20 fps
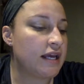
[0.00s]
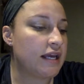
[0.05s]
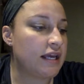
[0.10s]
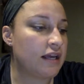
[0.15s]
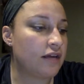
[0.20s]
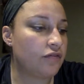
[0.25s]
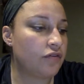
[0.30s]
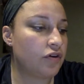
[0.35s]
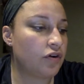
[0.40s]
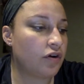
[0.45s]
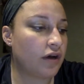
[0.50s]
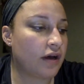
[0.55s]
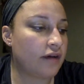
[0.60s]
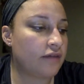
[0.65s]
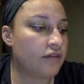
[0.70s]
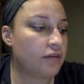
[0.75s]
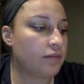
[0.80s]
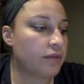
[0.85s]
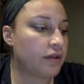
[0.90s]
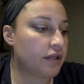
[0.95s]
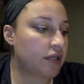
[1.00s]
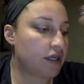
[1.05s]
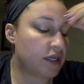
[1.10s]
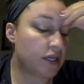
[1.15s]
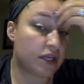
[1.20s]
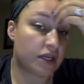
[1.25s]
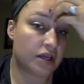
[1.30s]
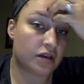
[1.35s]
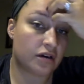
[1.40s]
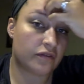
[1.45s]
if you don't have the ability to
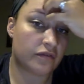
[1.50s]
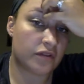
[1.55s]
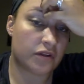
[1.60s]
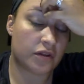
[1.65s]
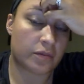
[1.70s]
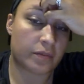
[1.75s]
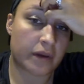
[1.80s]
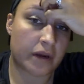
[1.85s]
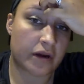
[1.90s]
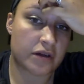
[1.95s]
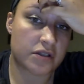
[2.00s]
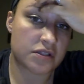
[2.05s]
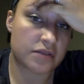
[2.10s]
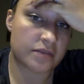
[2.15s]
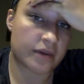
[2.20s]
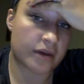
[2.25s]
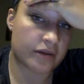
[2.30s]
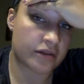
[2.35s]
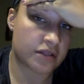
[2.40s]
interview the parents about